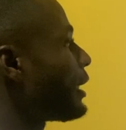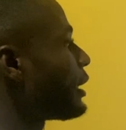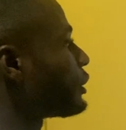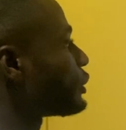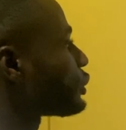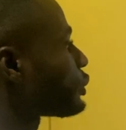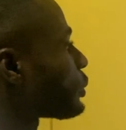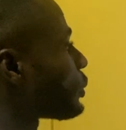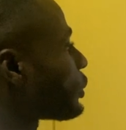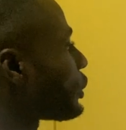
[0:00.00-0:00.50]

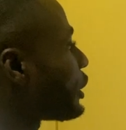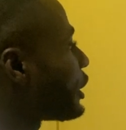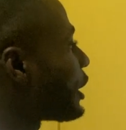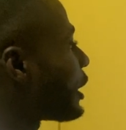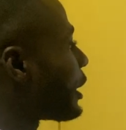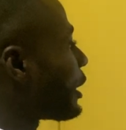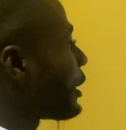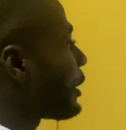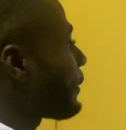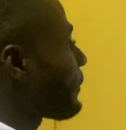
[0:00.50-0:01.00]
So
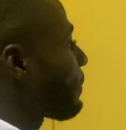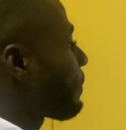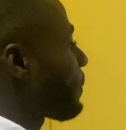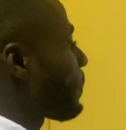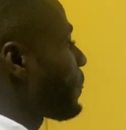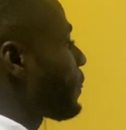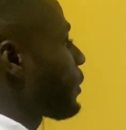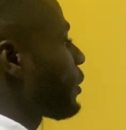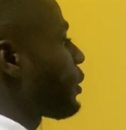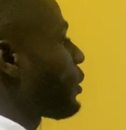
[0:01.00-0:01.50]
here
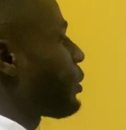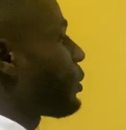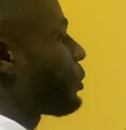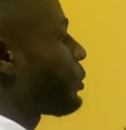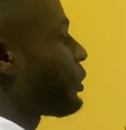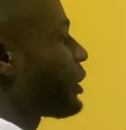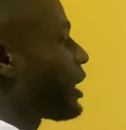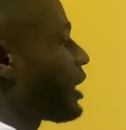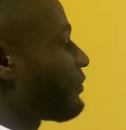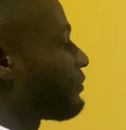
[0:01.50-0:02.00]

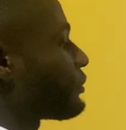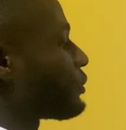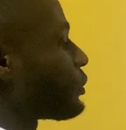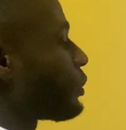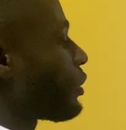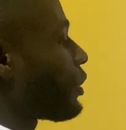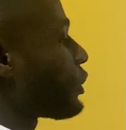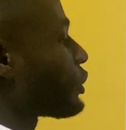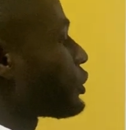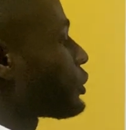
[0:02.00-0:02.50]
we have to
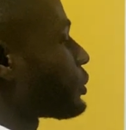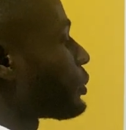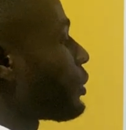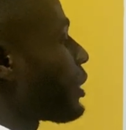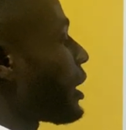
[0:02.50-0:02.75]
also